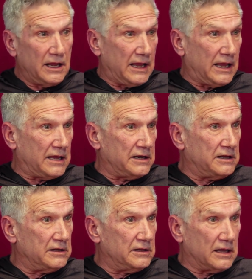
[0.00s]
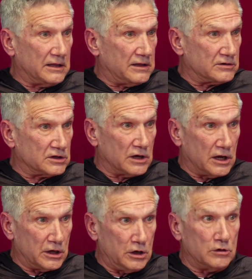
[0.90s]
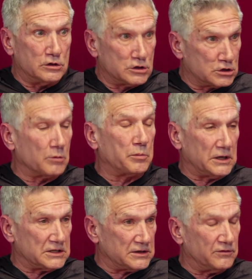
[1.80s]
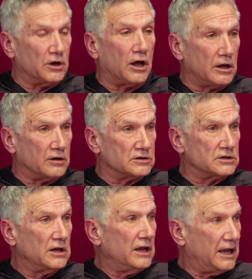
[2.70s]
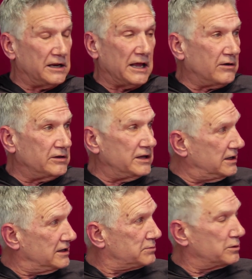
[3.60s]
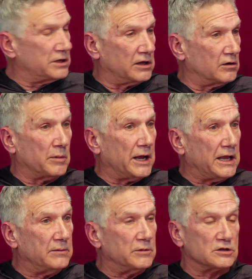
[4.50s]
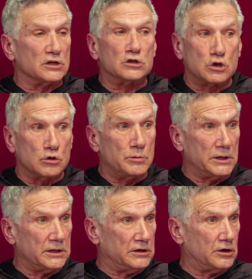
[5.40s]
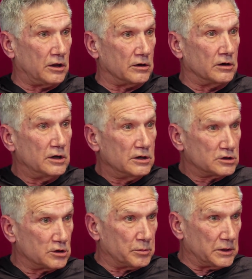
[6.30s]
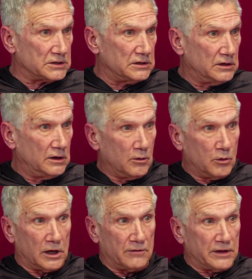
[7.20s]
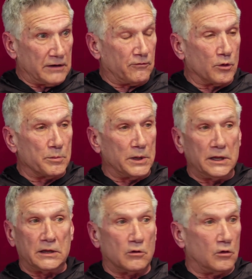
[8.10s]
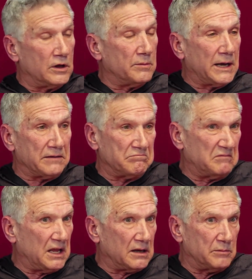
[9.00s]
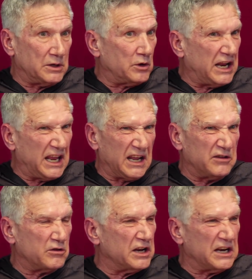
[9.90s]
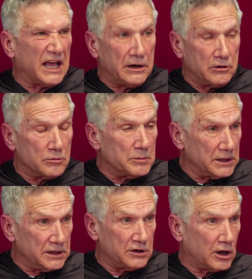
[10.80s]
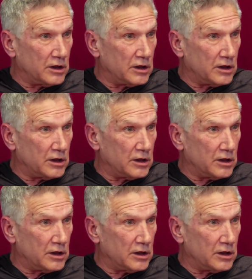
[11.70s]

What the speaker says: And there's a huge surplus of dollars. And now in this particular biennium, there's a $2 billion surplus. Well, of that $4 billion, only about between $800 and $900 million